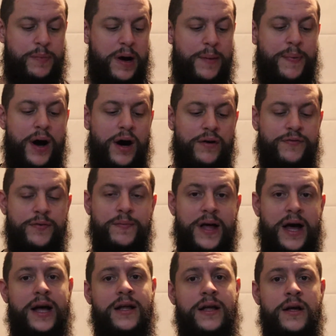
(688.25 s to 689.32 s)
But apart from
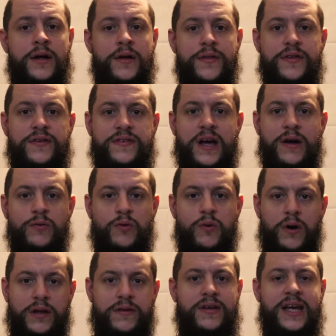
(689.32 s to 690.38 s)
that, the sound
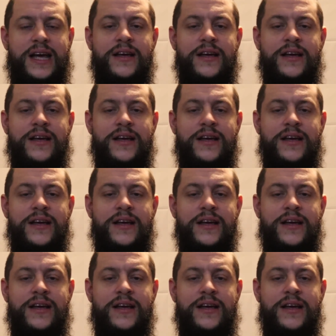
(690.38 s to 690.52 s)
quality